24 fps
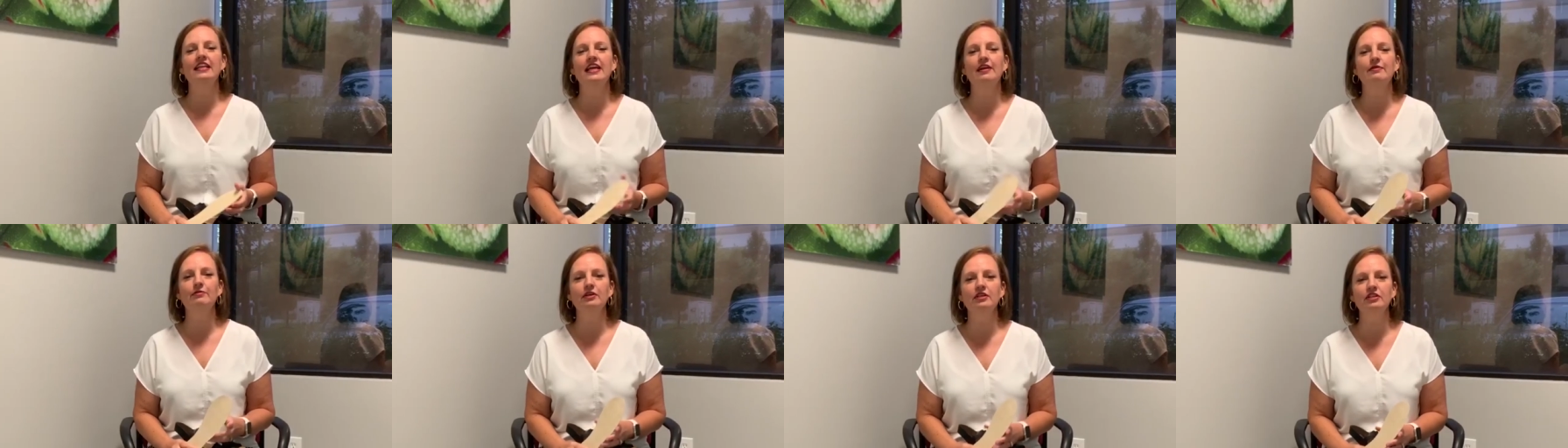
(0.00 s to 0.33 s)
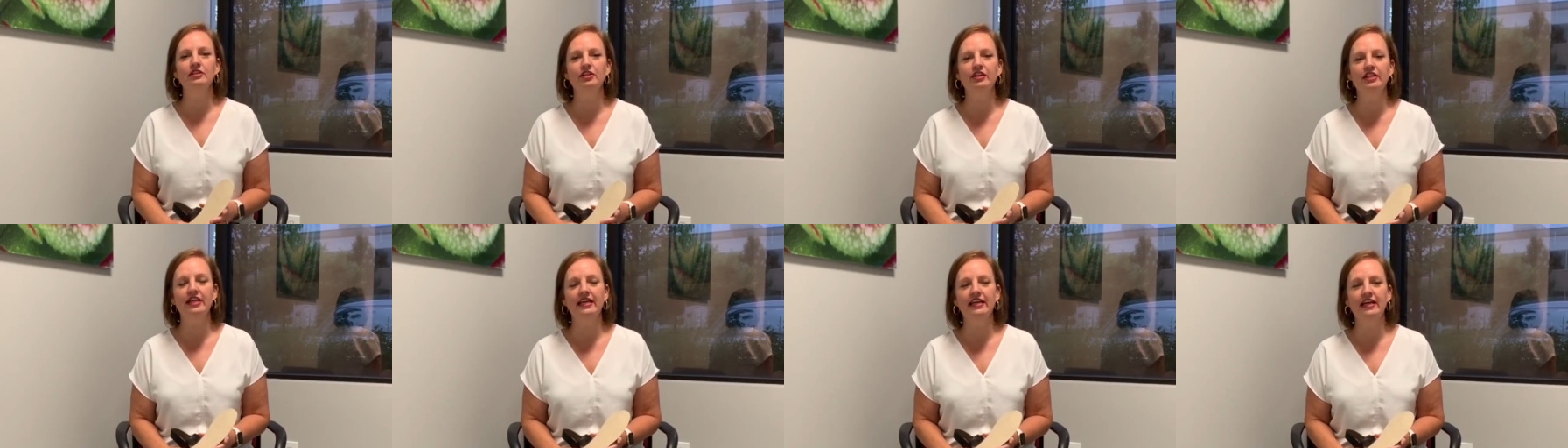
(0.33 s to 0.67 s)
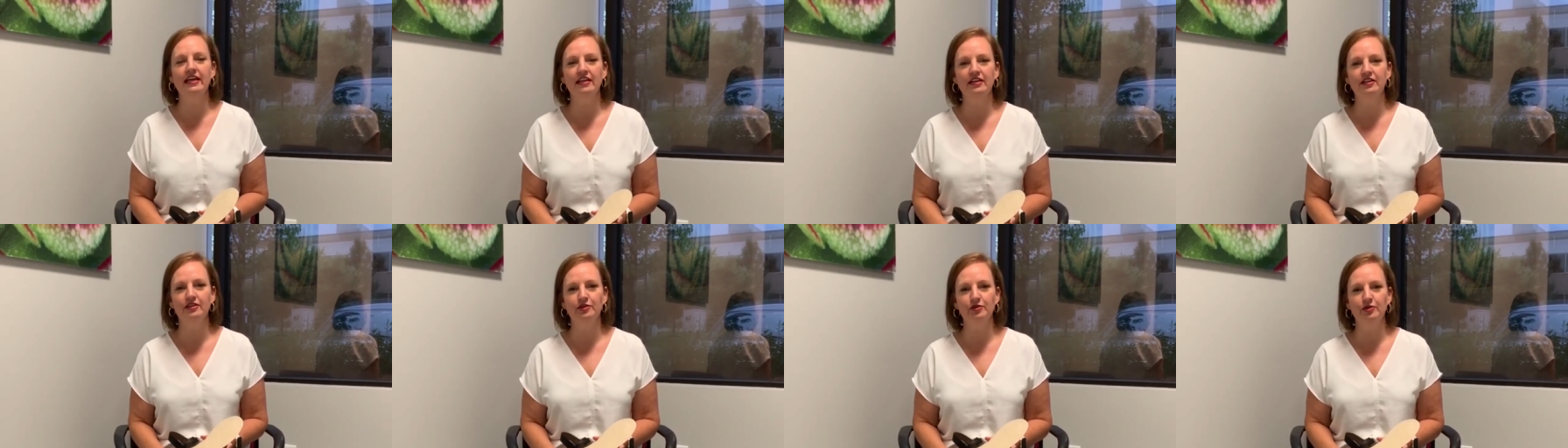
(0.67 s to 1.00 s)
Today we're
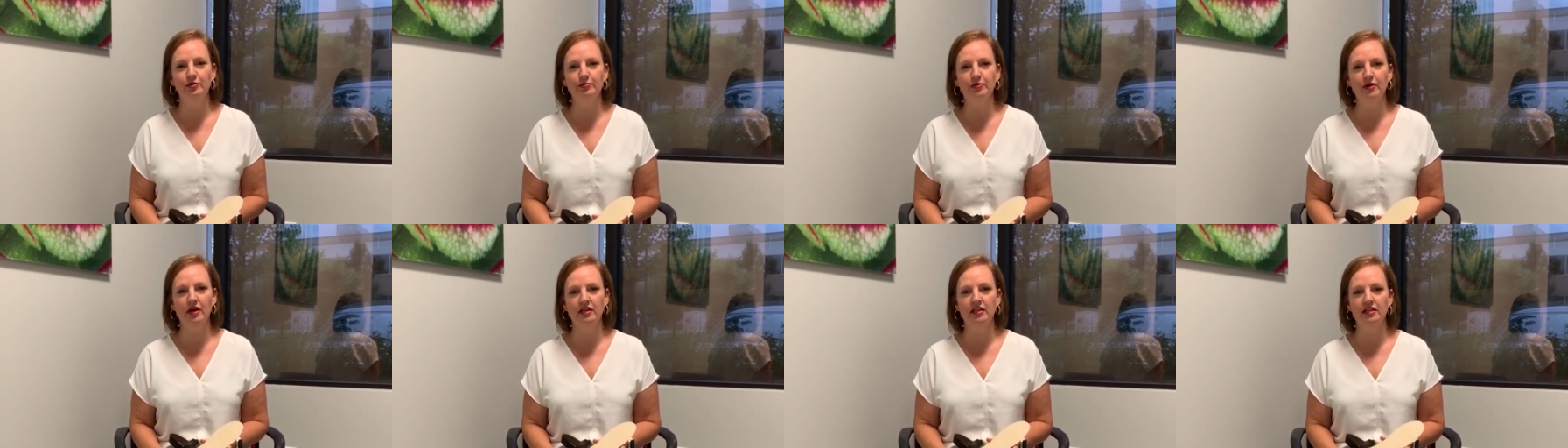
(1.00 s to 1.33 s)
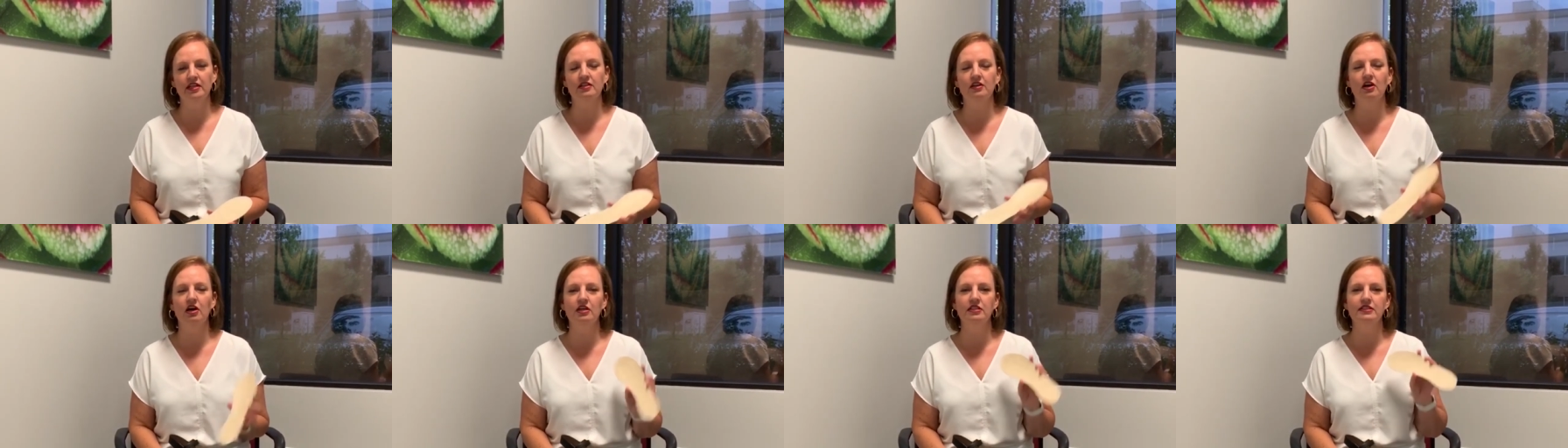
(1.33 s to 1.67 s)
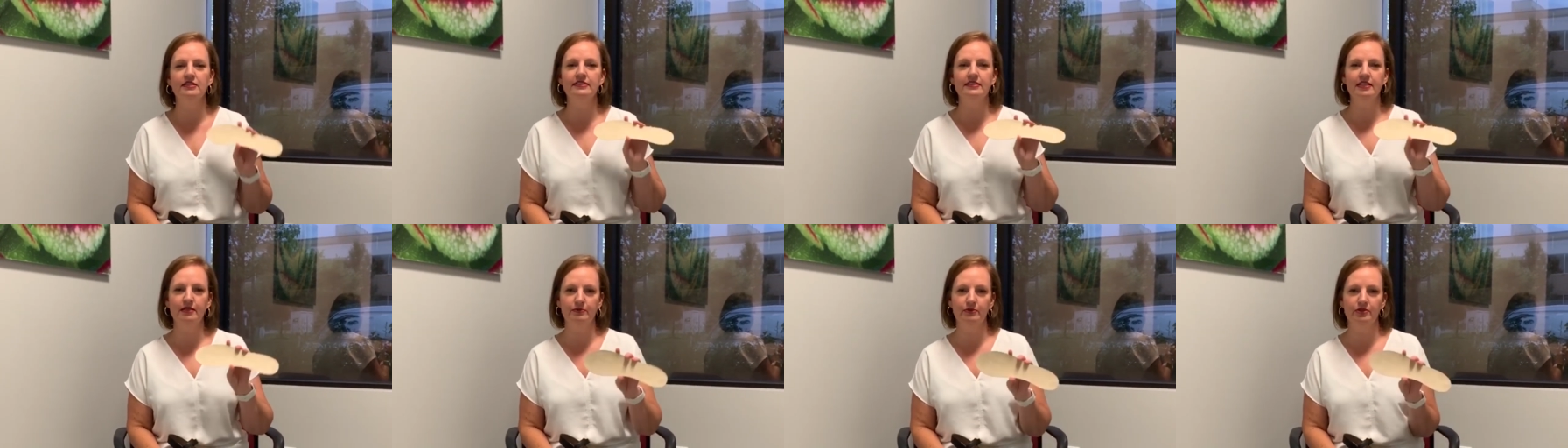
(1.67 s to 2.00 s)
looking at a new product
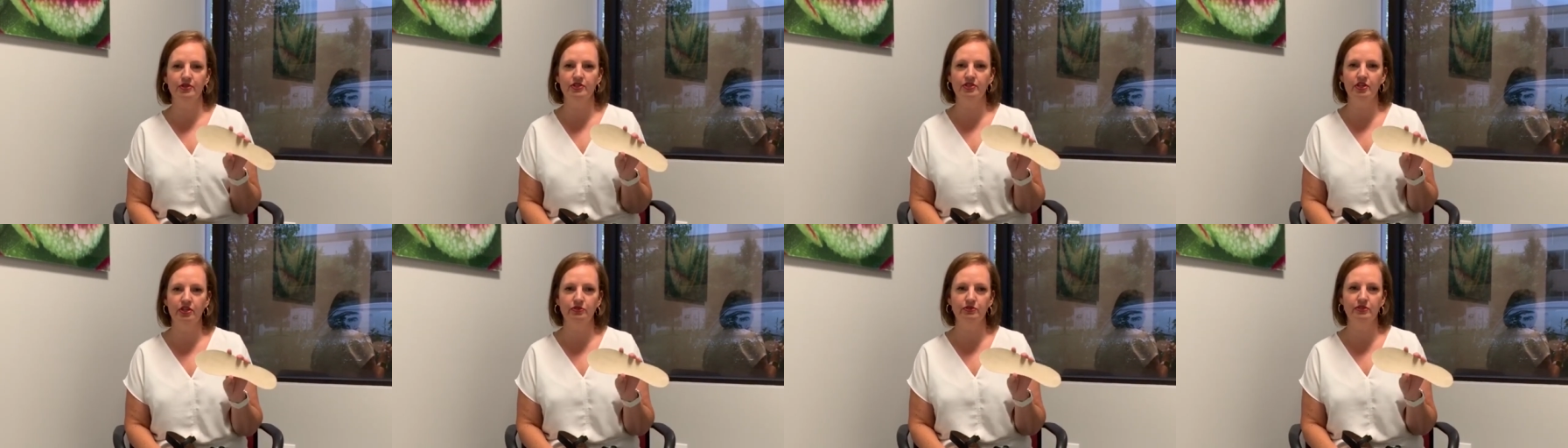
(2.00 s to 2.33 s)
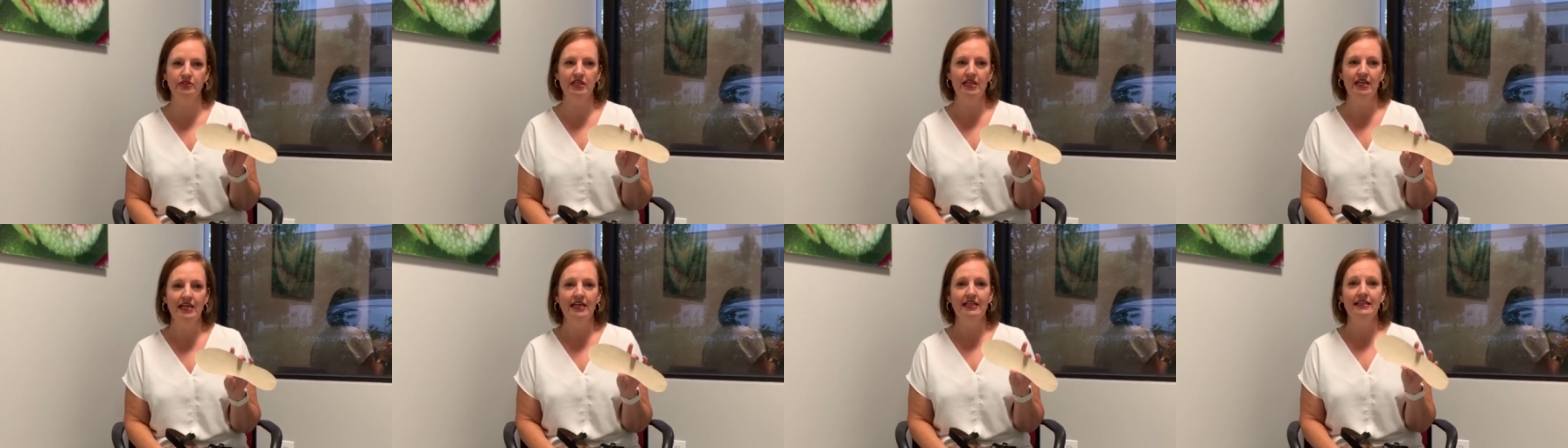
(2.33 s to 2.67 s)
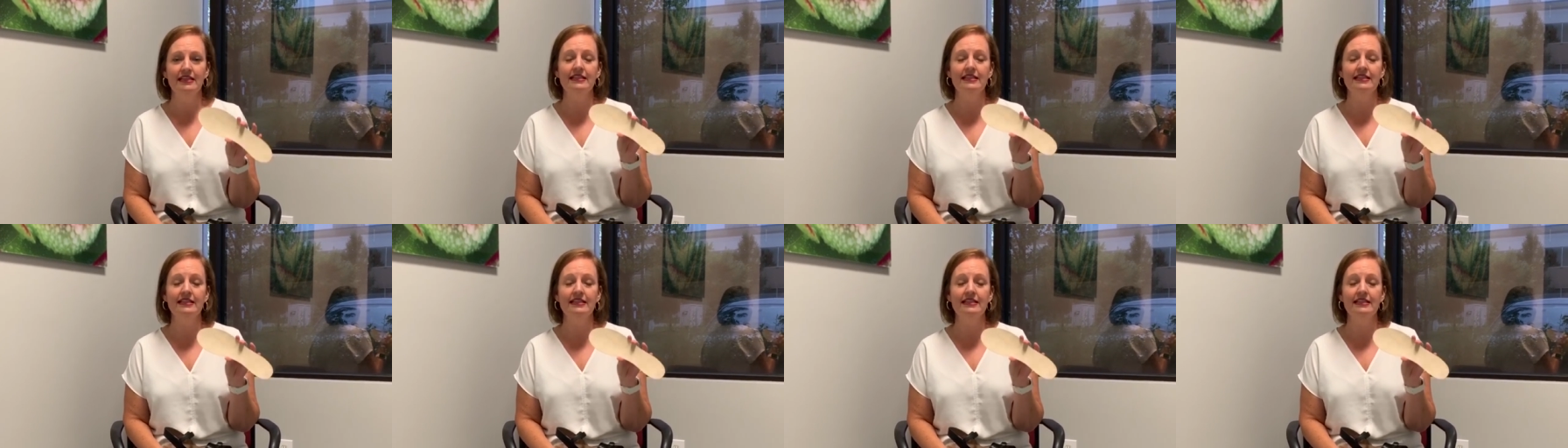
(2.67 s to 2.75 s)
called Summer Soles.